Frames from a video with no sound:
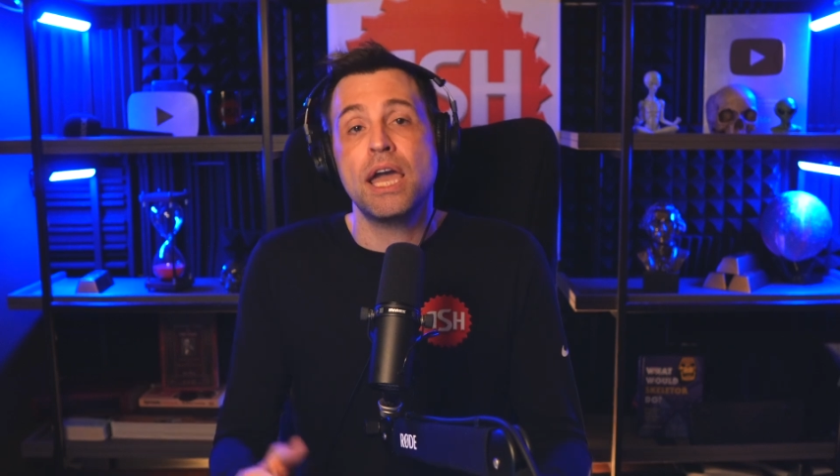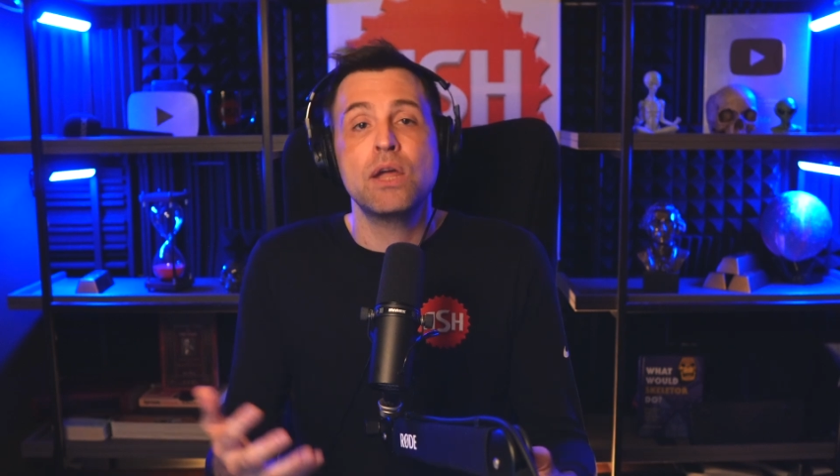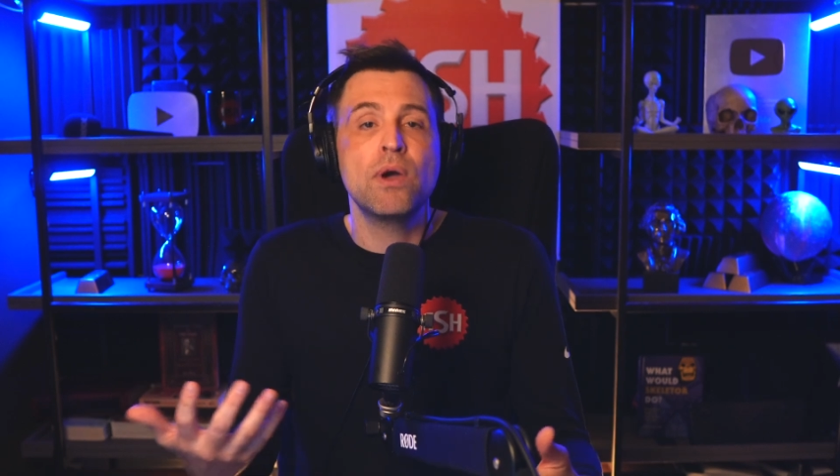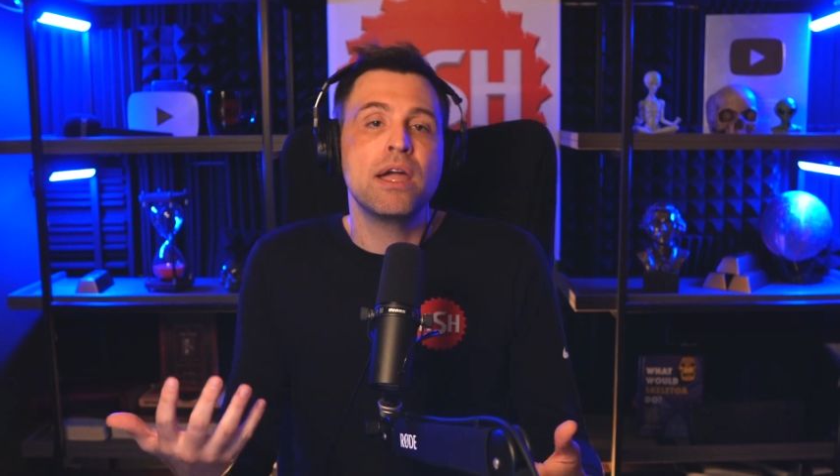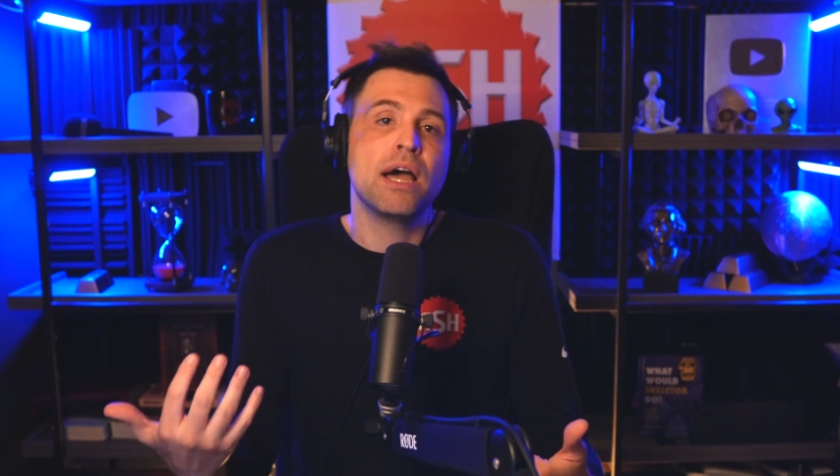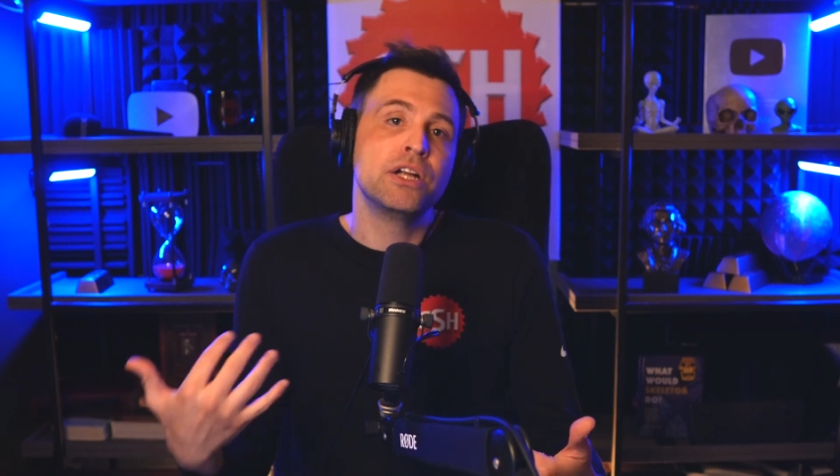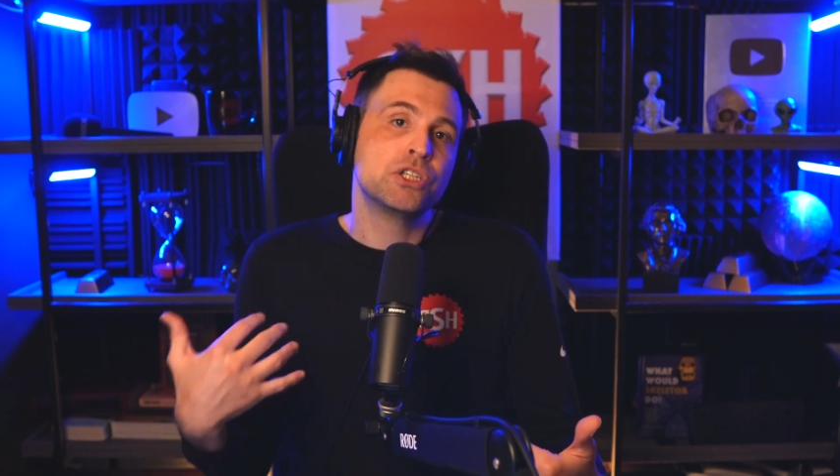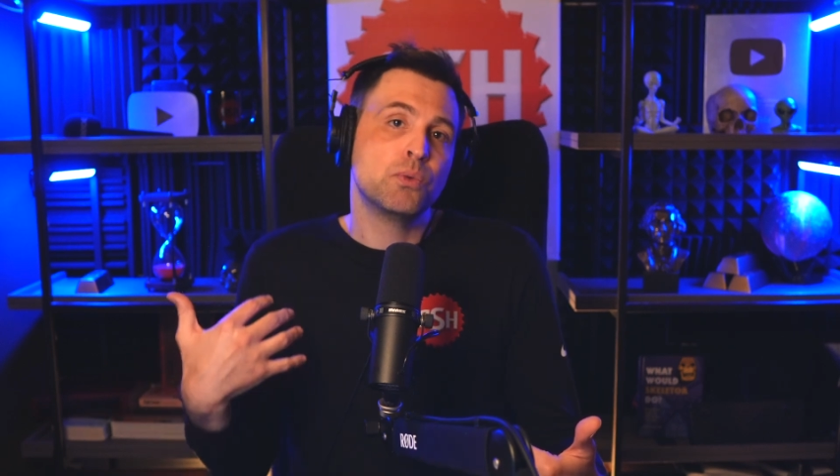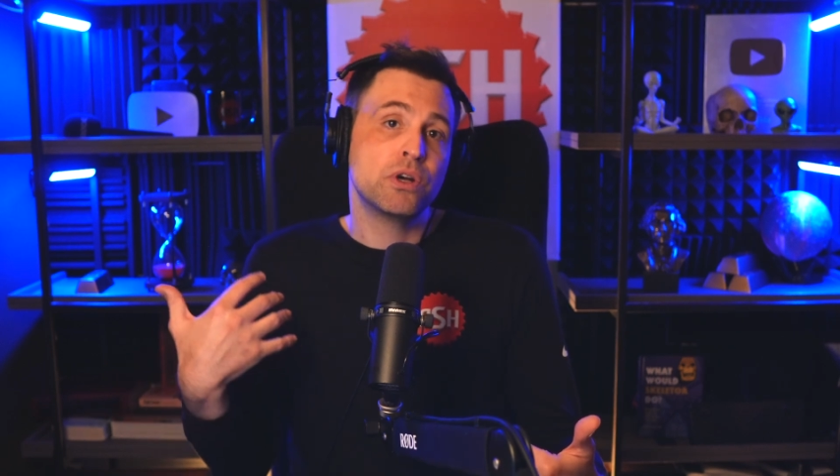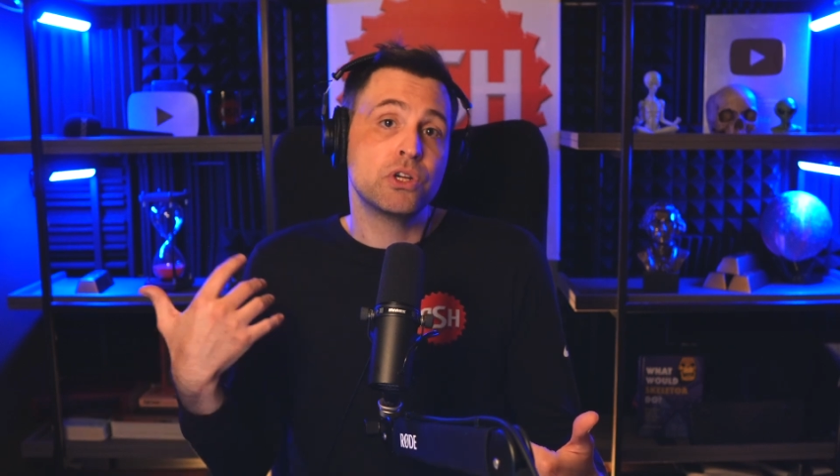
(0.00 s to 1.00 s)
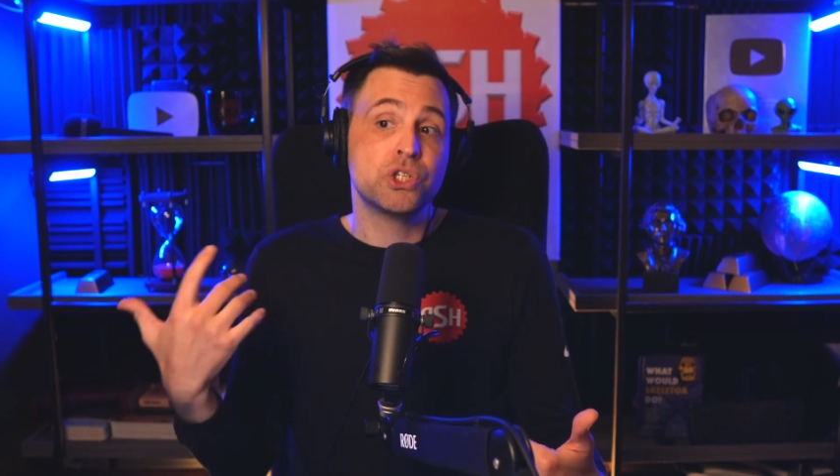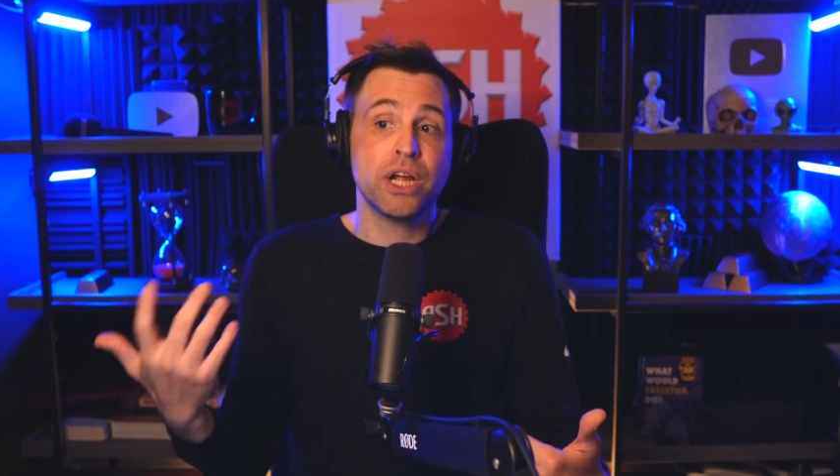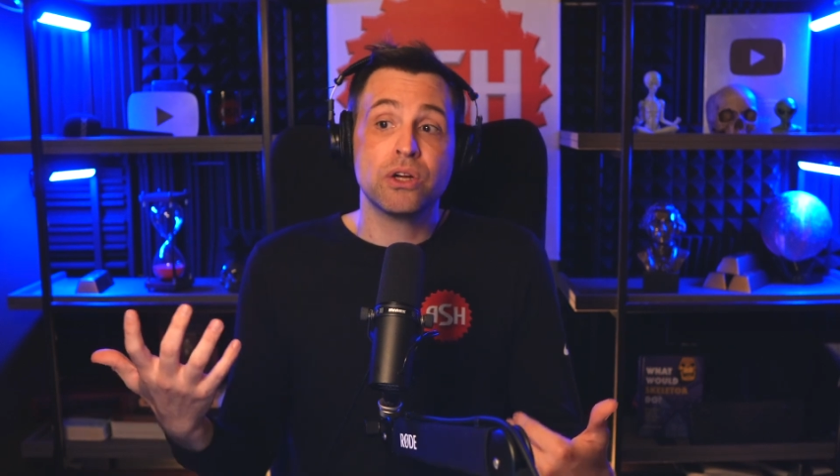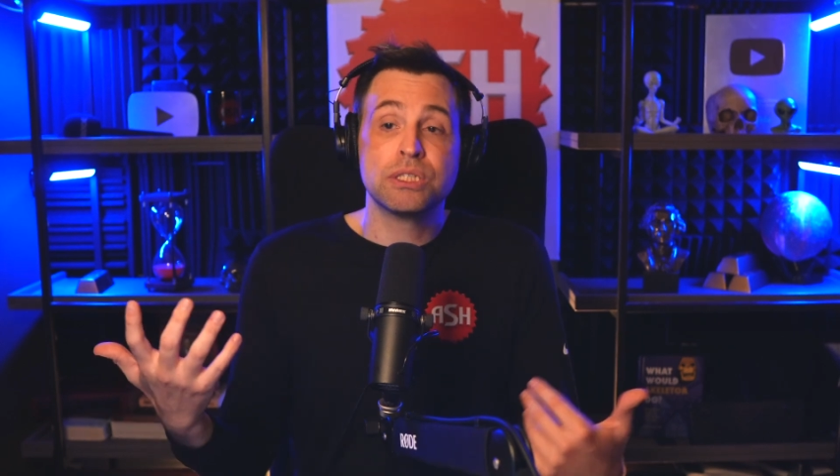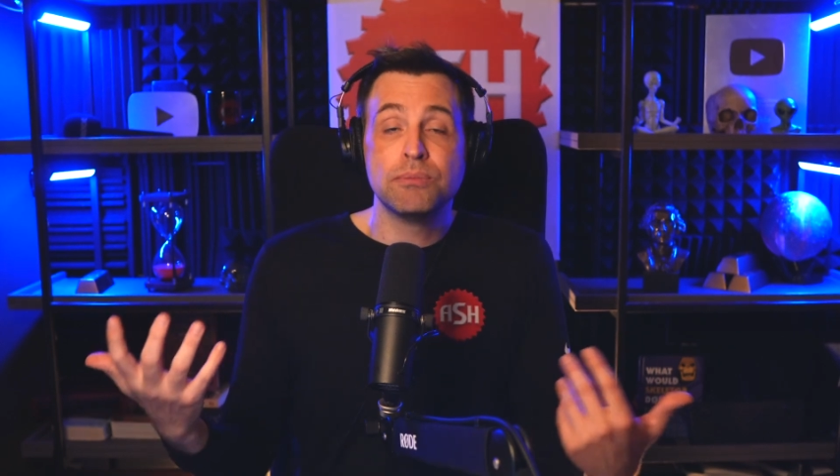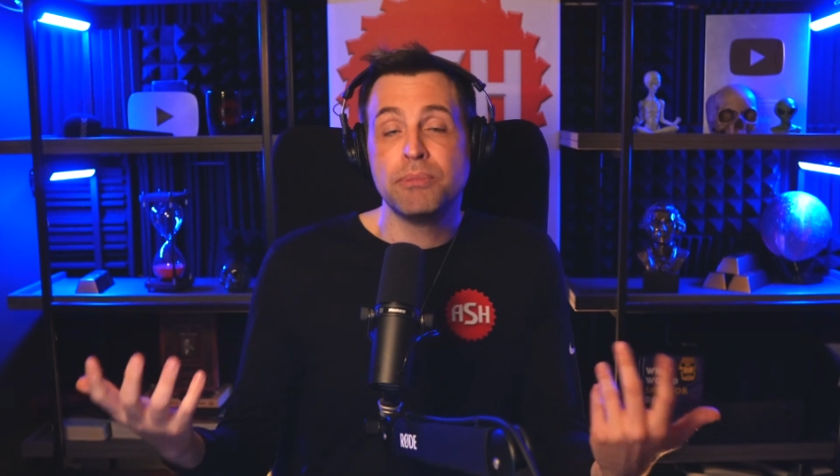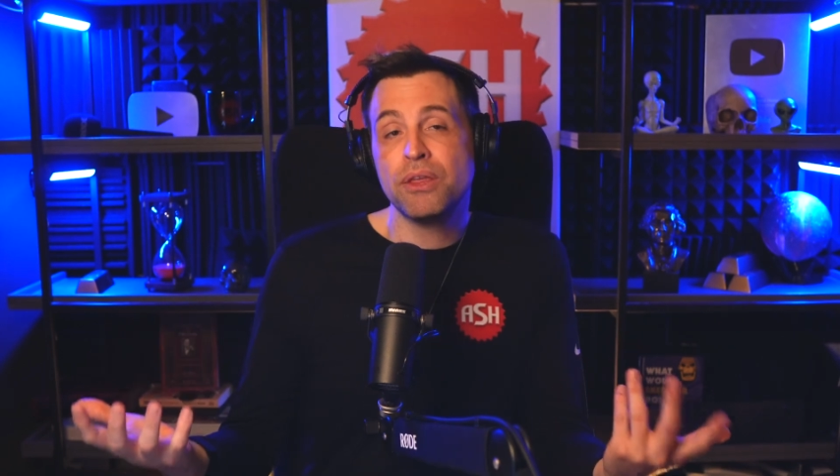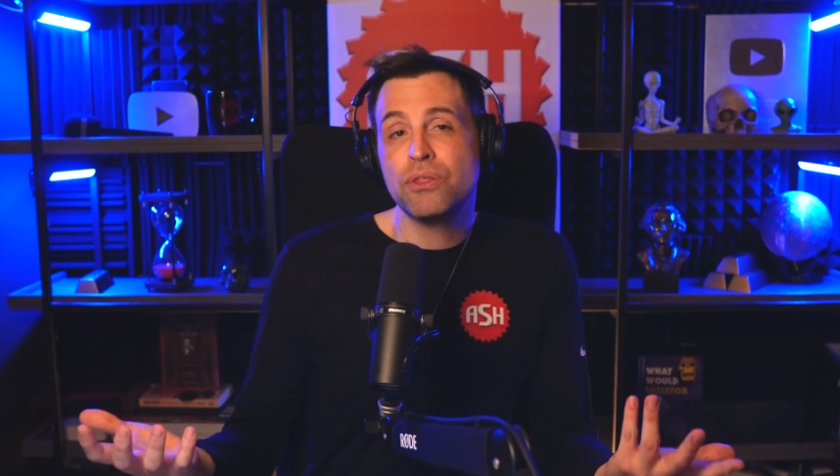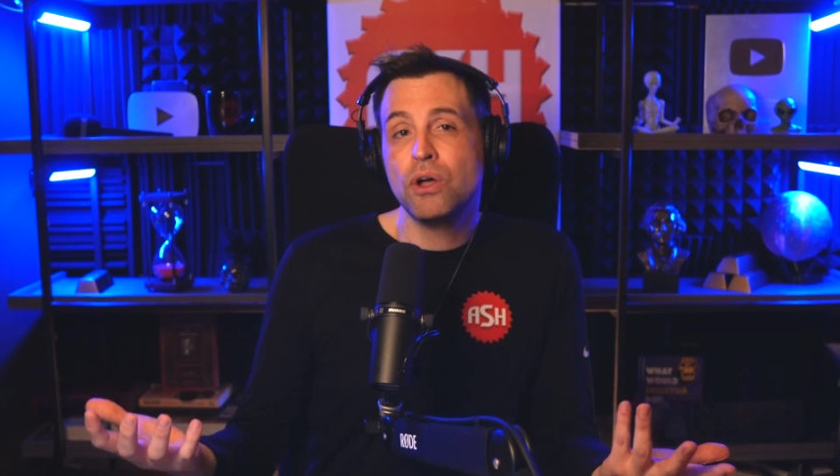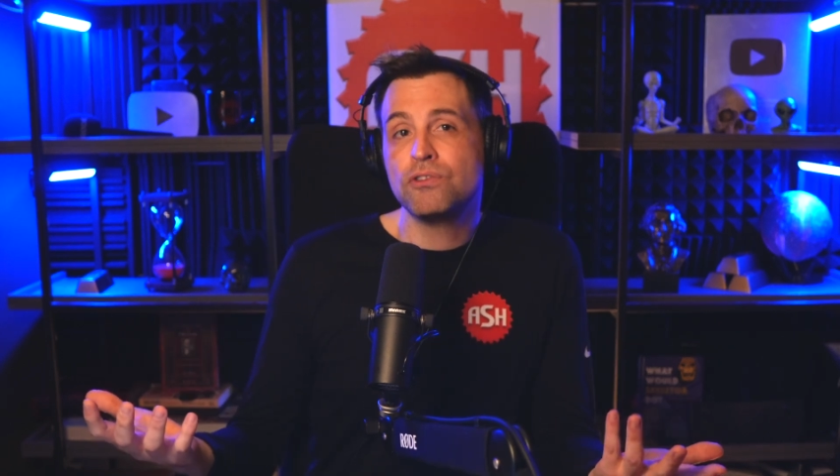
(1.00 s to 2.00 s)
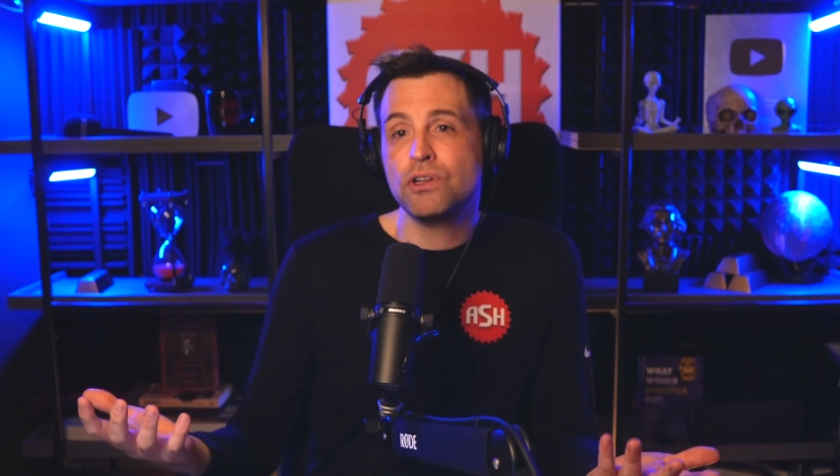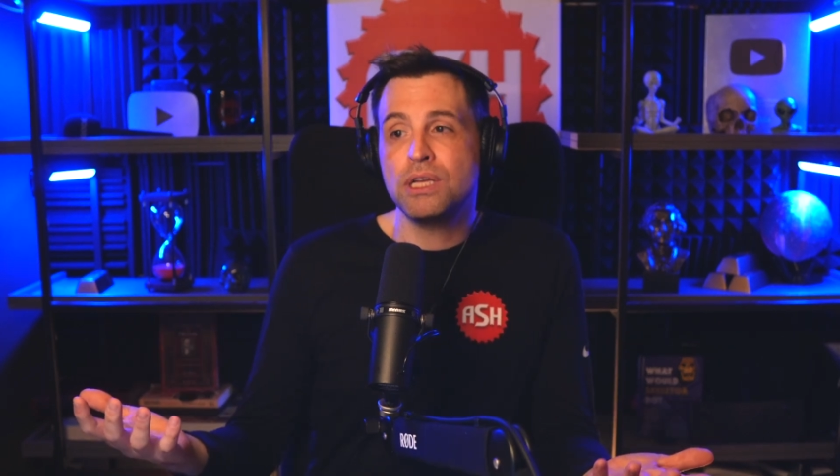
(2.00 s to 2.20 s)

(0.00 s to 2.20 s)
Anyway, I just wanted to share some of my thoughts on